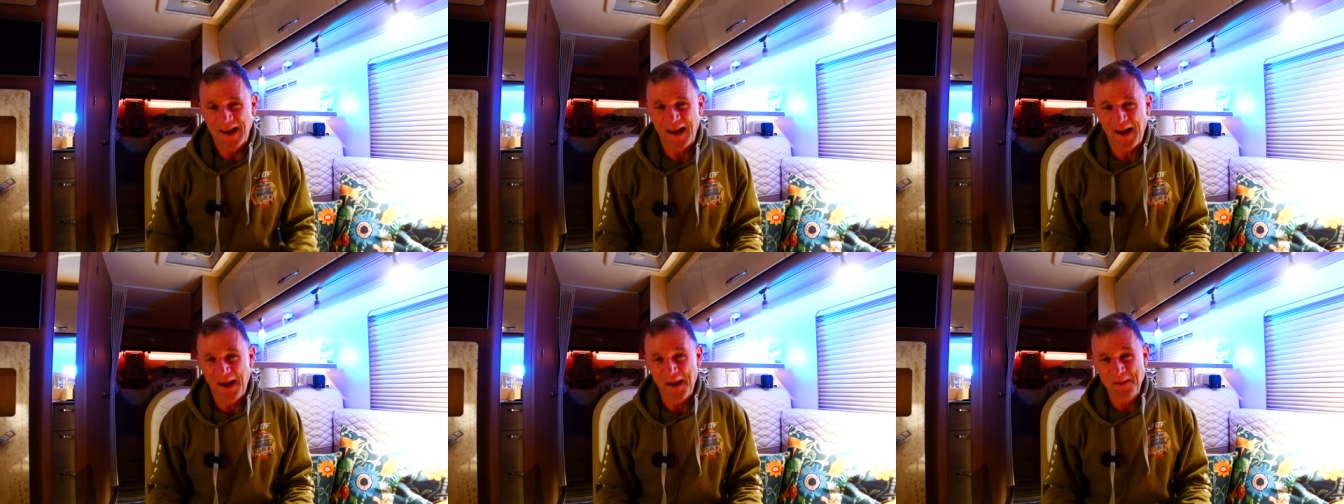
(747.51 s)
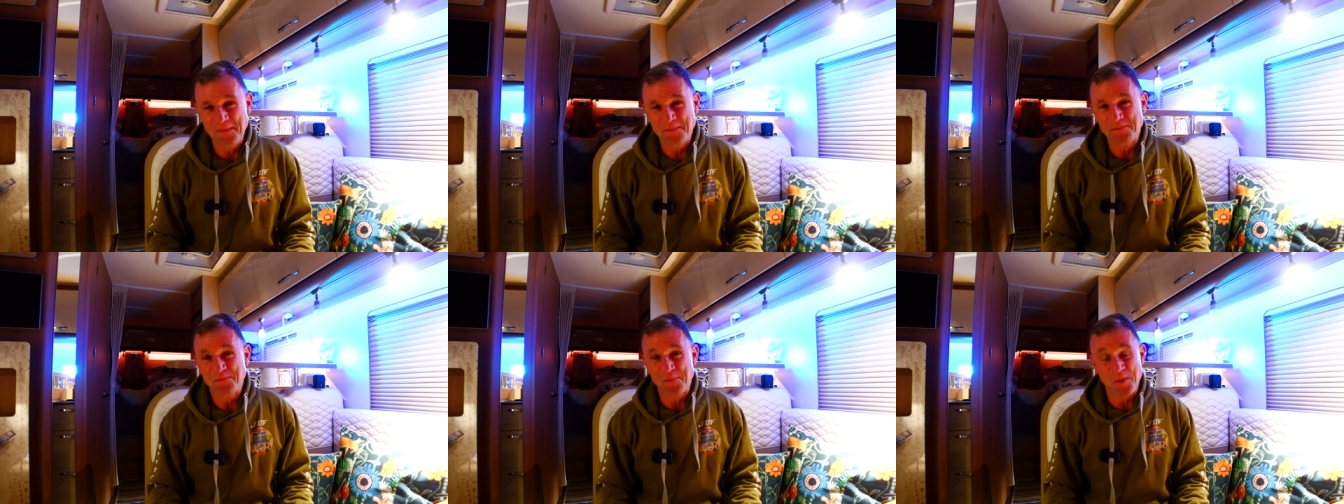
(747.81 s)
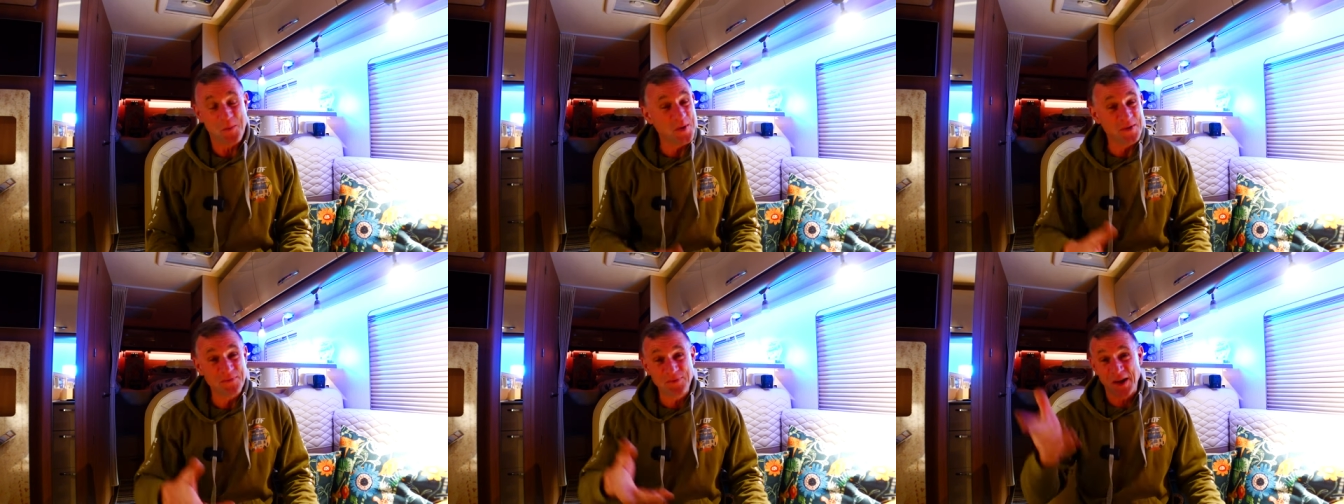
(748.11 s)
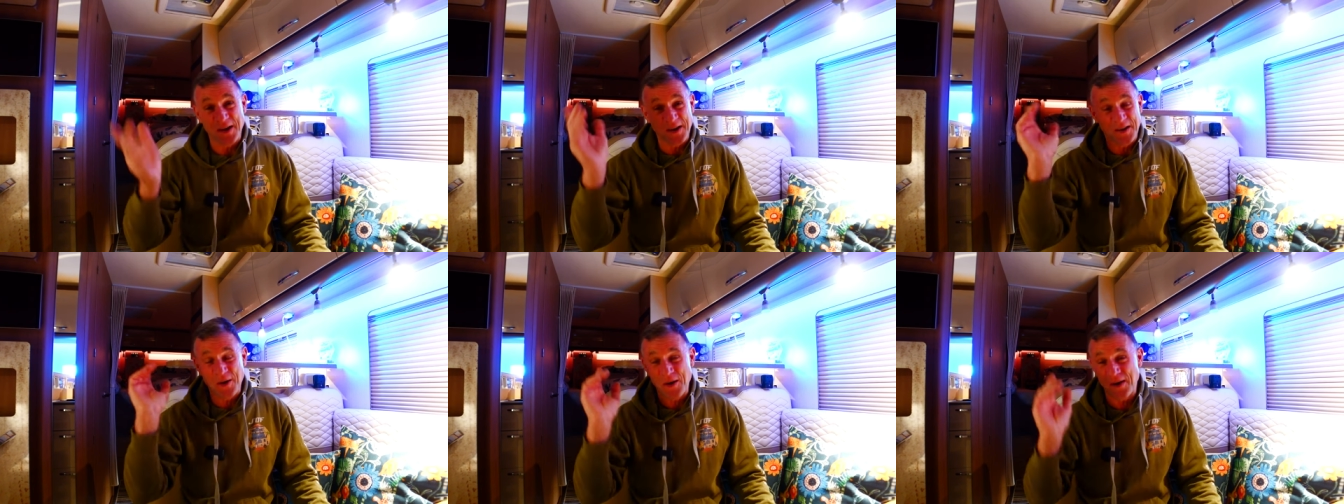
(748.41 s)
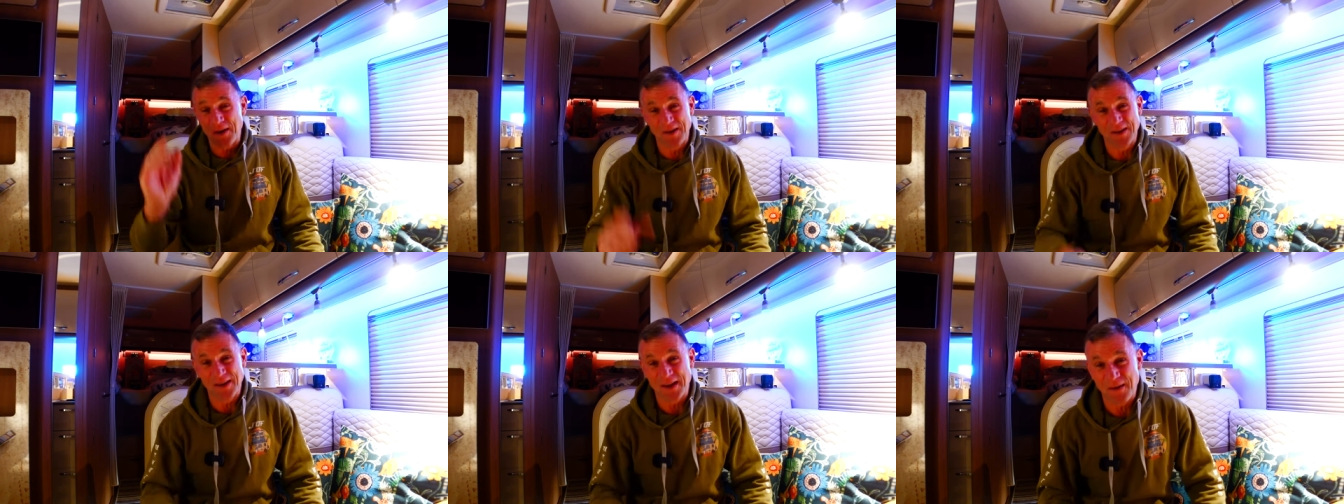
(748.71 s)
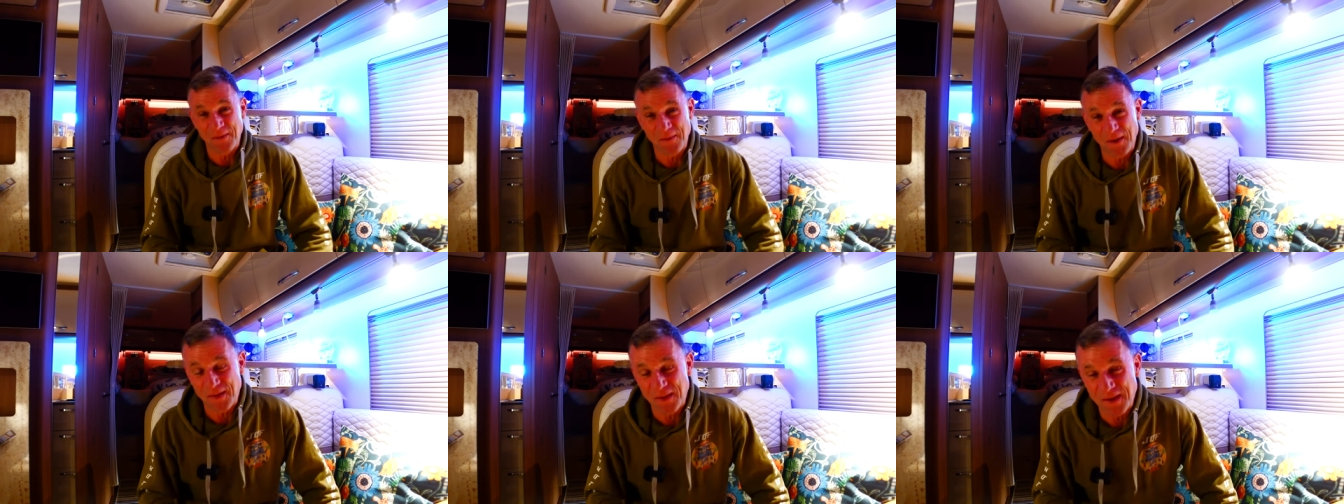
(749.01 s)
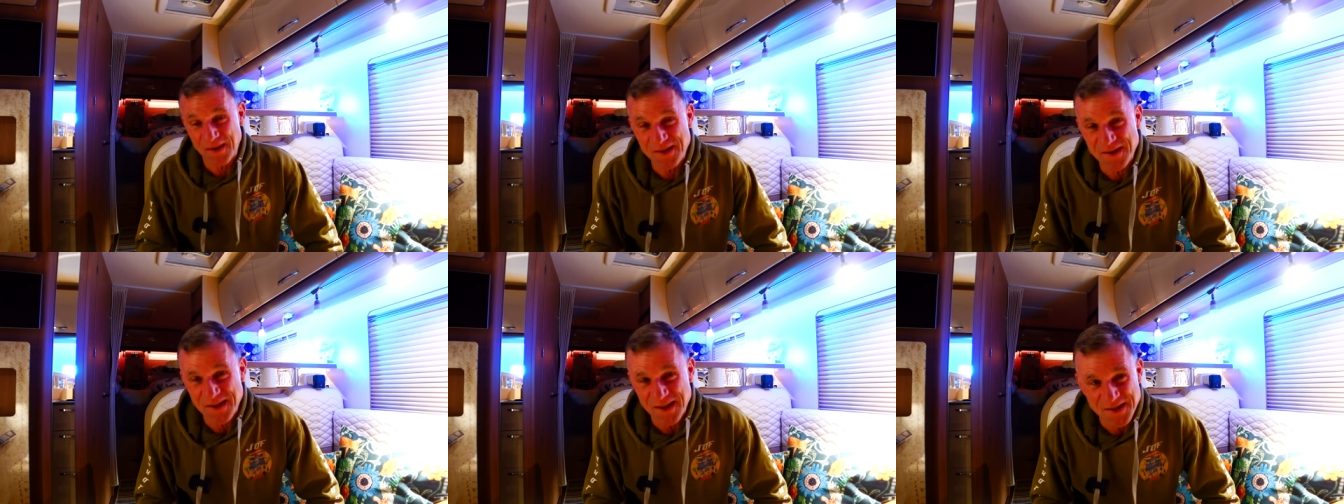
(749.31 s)
Um, but we've done a you know uh,
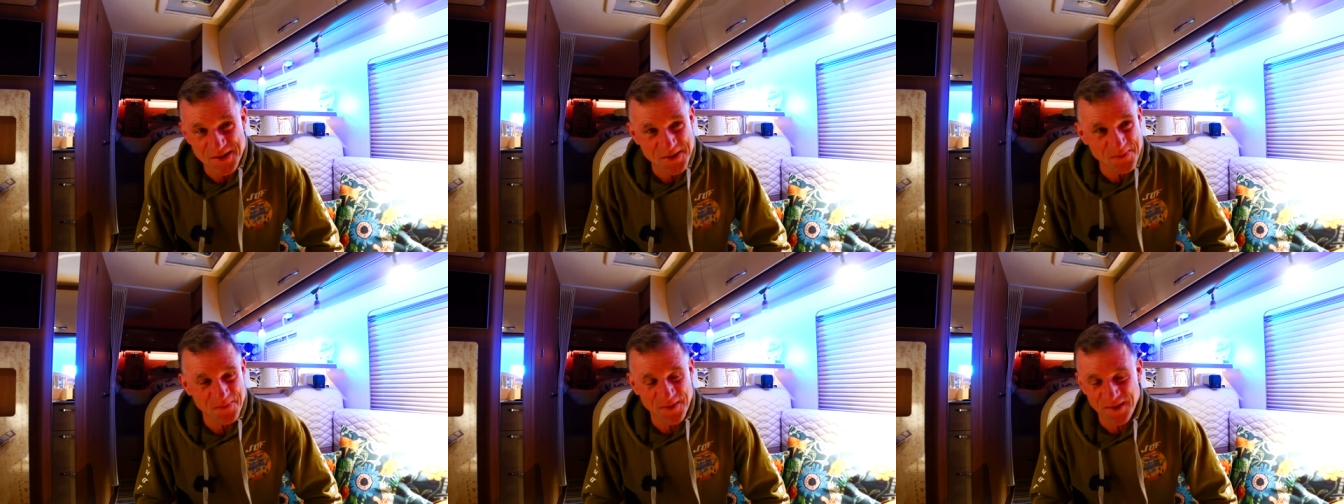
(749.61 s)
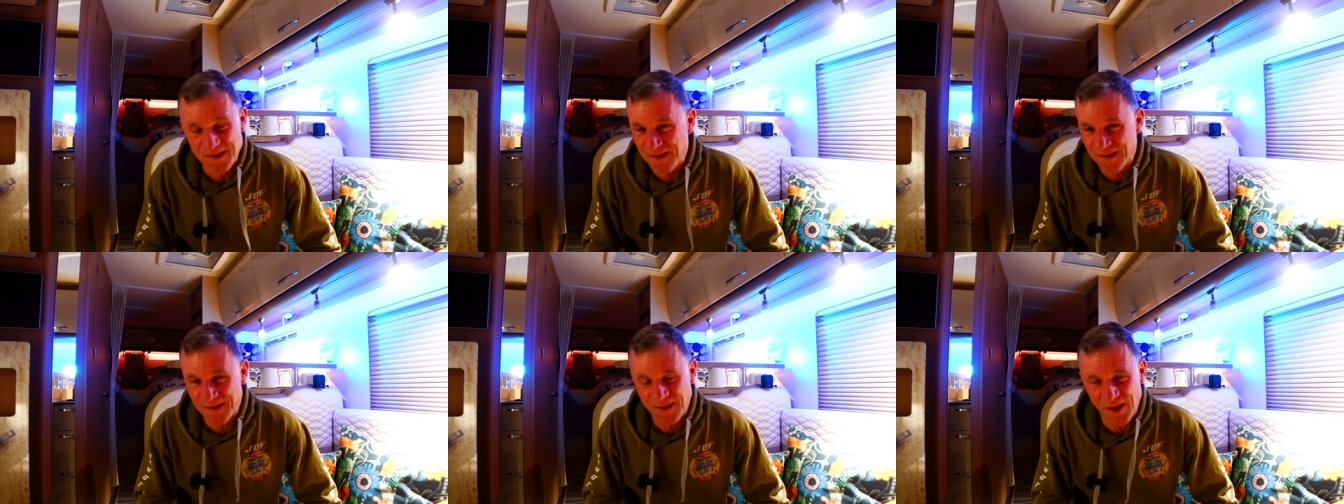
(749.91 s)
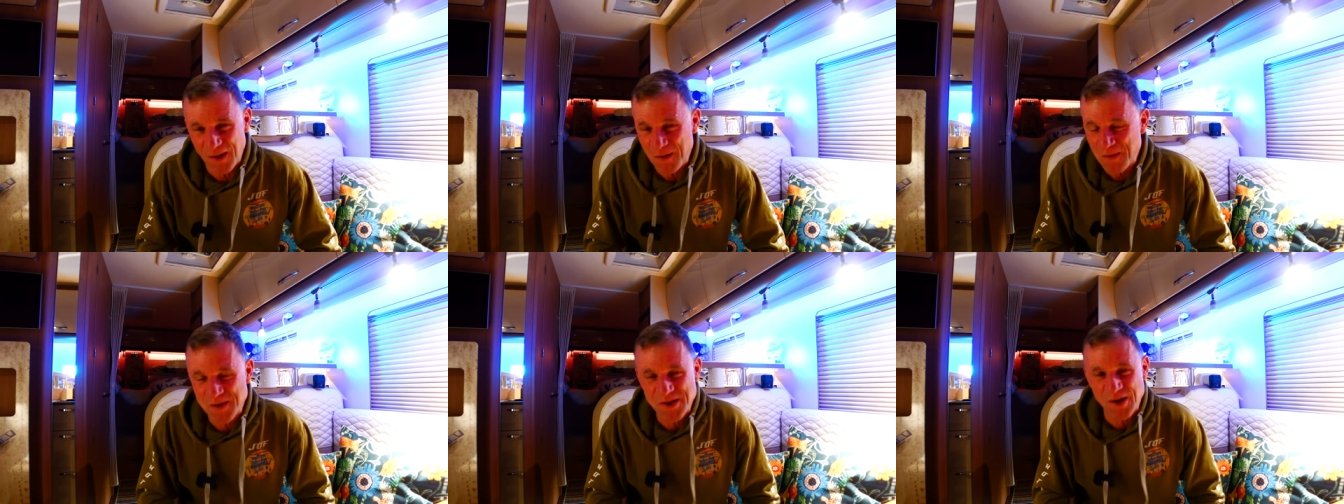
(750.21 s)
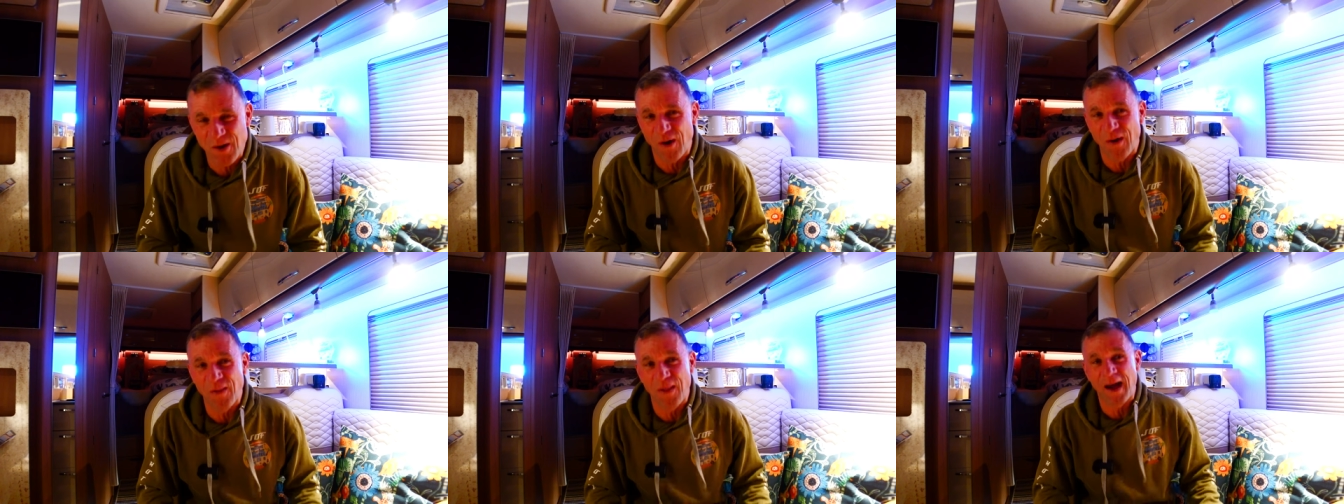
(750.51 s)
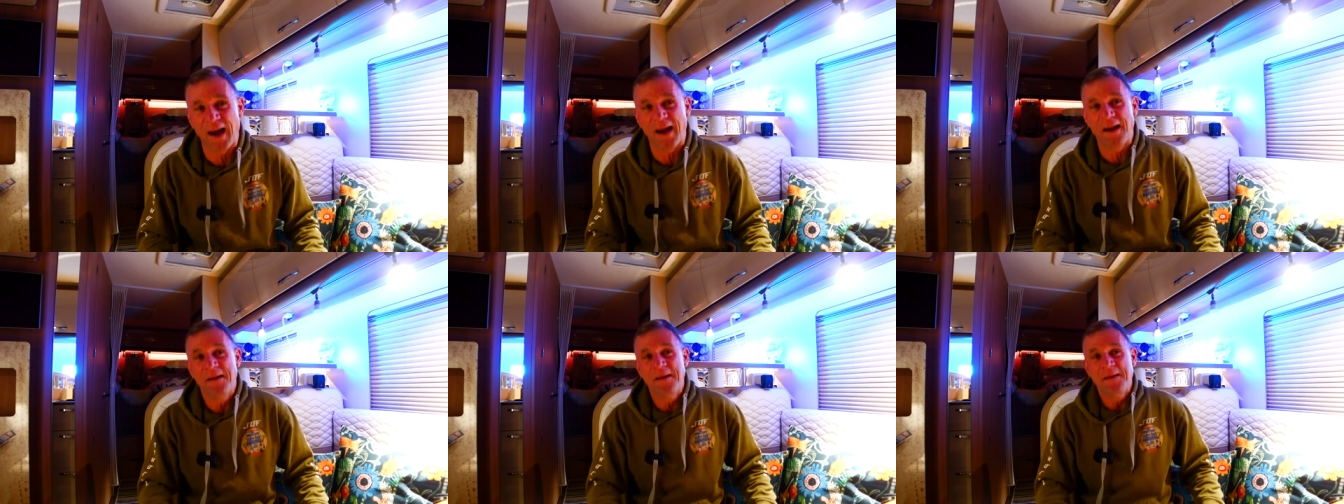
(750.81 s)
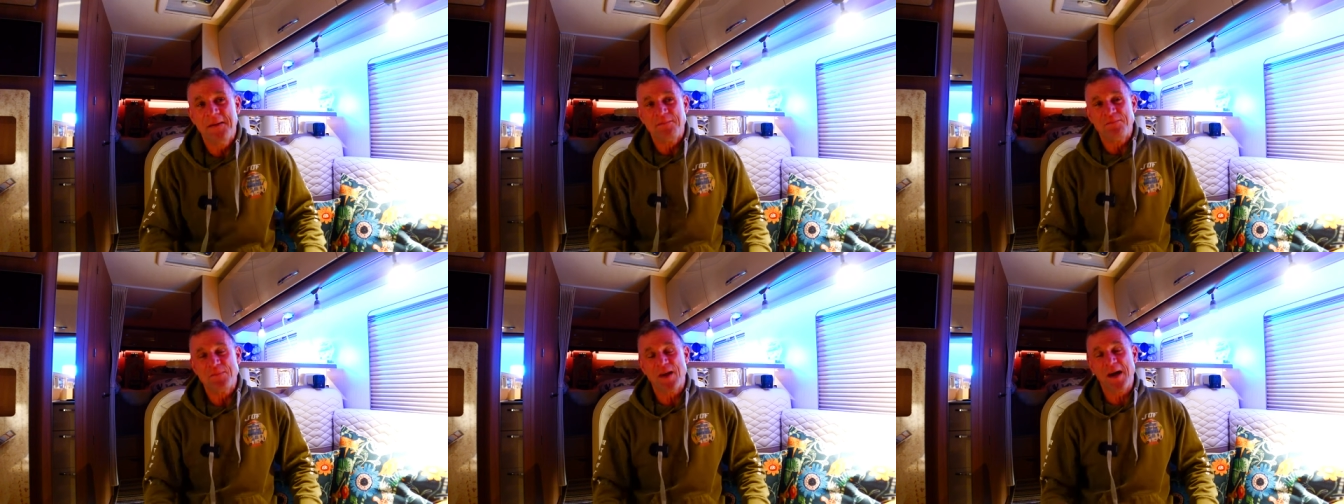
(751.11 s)
there's, there's loads like that.